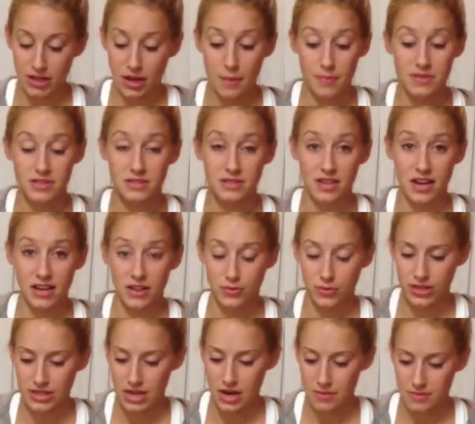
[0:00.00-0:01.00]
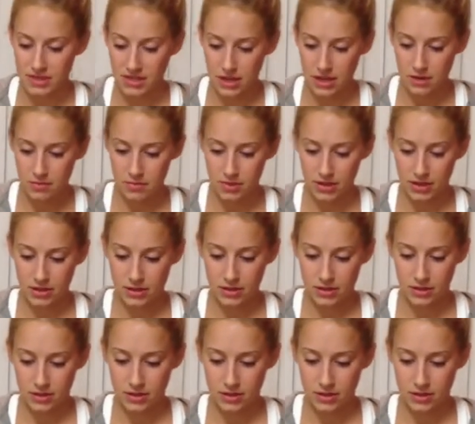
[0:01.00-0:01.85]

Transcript: the opposite side 3 times again, but